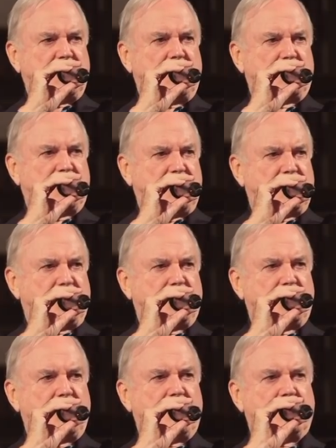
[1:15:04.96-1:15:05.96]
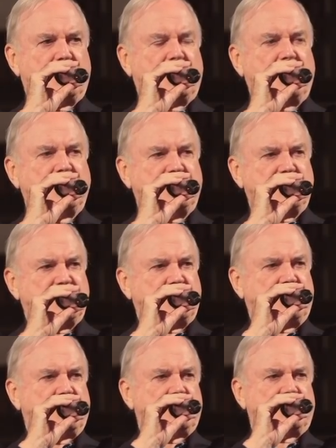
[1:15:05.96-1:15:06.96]
about people from other races,
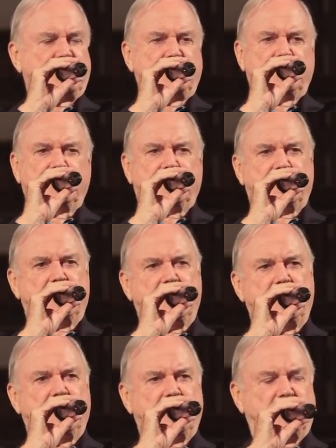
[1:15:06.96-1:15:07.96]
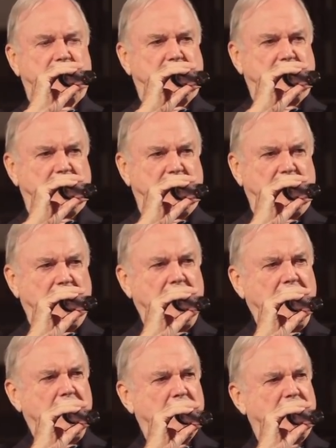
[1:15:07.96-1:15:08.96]
of course we should try not to do it.
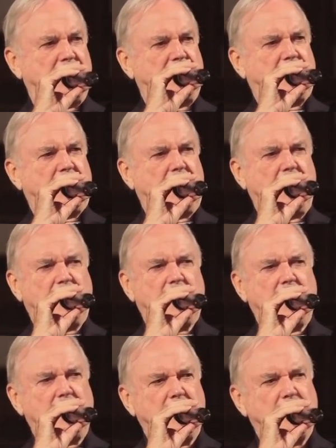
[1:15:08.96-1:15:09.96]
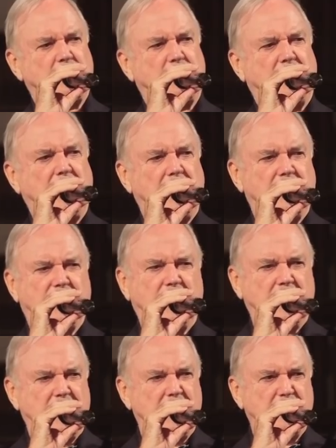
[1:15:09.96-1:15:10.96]
But it's not
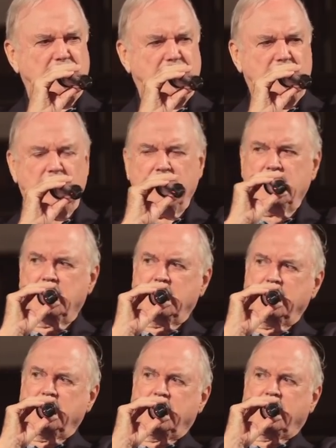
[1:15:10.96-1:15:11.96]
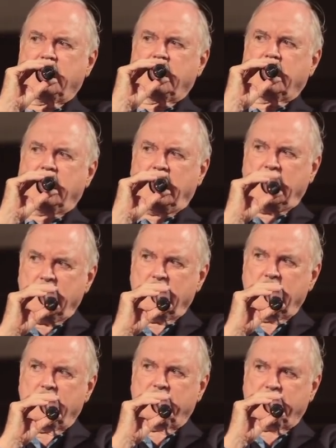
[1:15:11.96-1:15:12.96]
very important in the
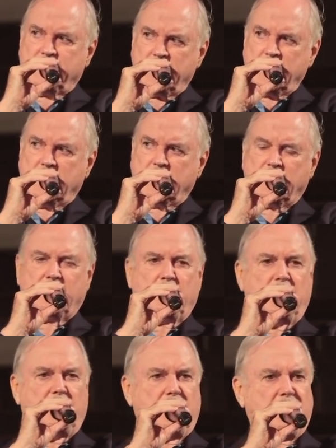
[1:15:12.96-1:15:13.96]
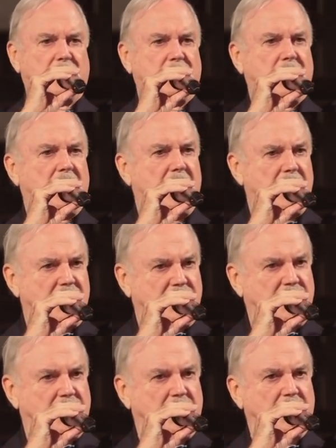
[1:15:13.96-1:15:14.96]
scale of things when you look at the
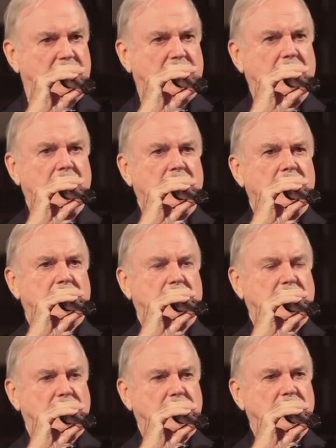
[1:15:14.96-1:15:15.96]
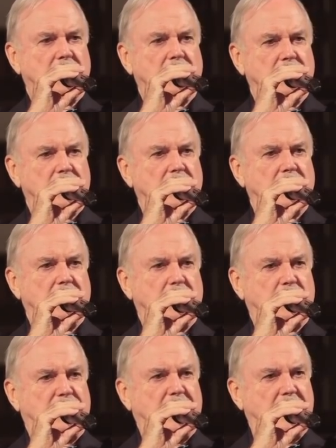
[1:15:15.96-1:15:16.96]
other things that are going on the
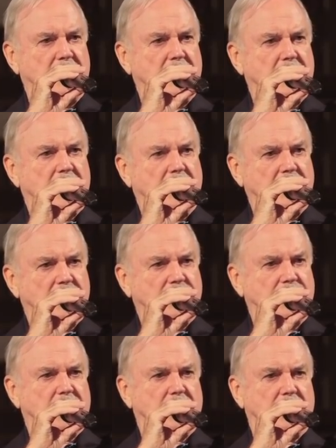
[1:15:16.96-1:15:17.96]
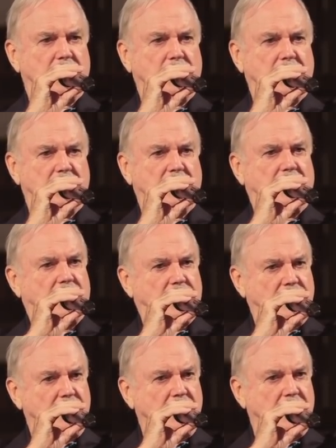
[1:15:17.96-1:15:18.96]
planet, like the fact that we are
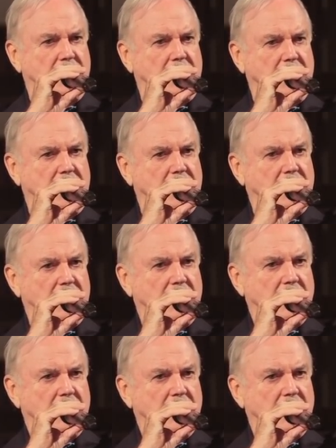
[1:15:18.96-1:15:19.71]
destroying it.